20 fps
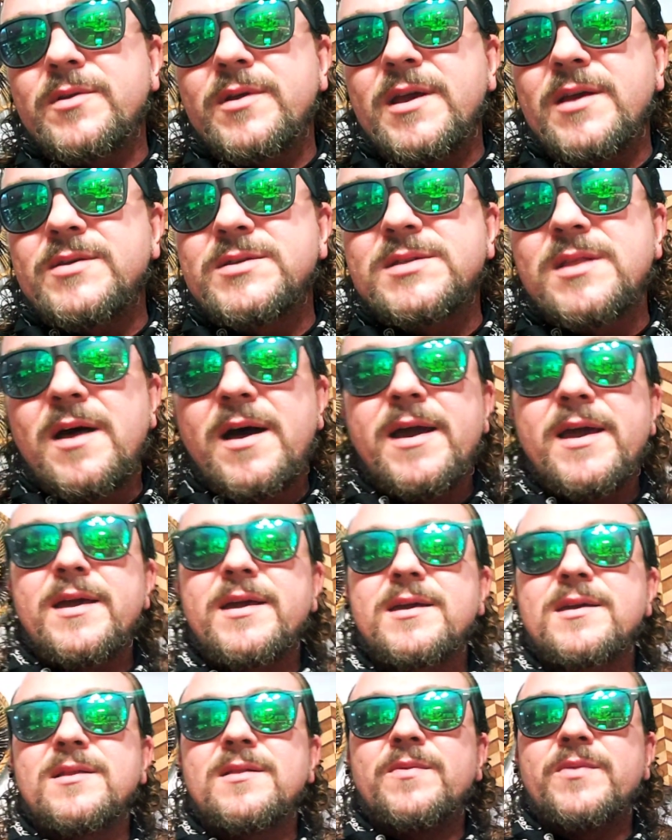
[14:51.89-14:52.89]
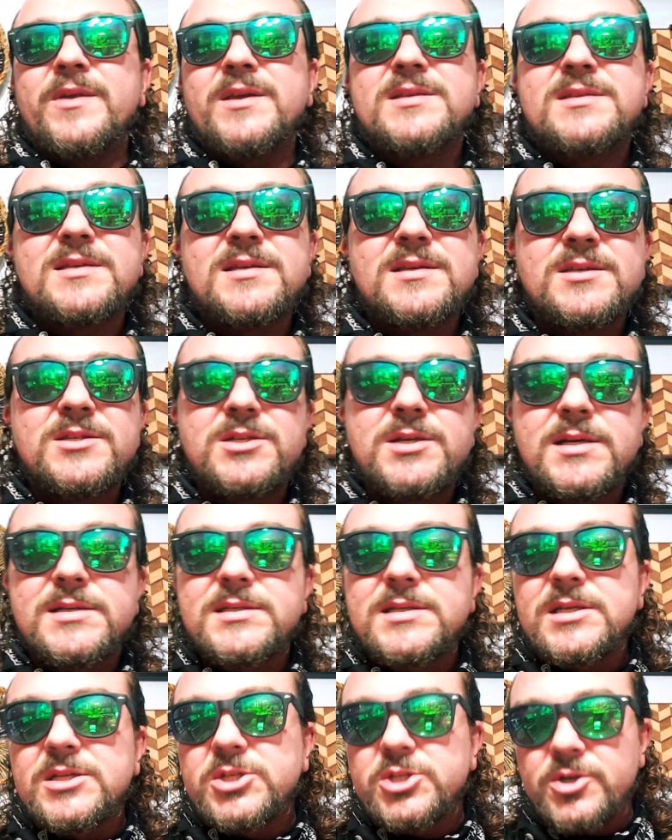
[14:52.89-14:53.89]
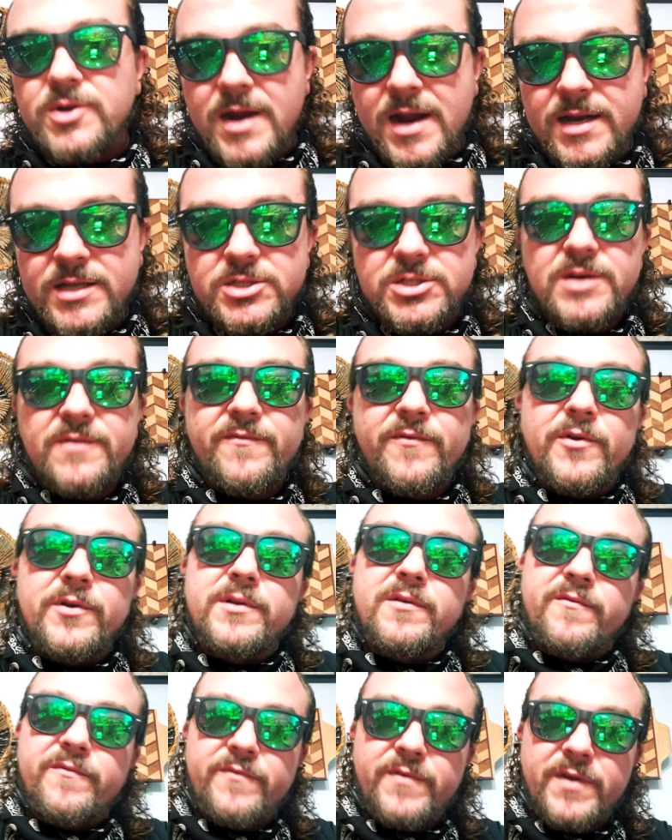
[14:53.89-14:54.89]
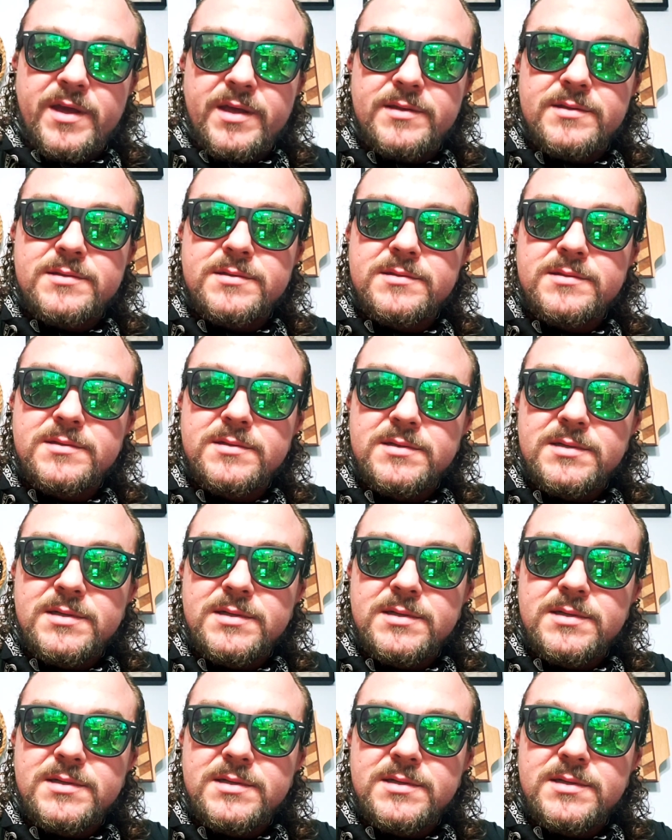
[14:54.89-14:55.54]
Is like this is just a strategy for defense.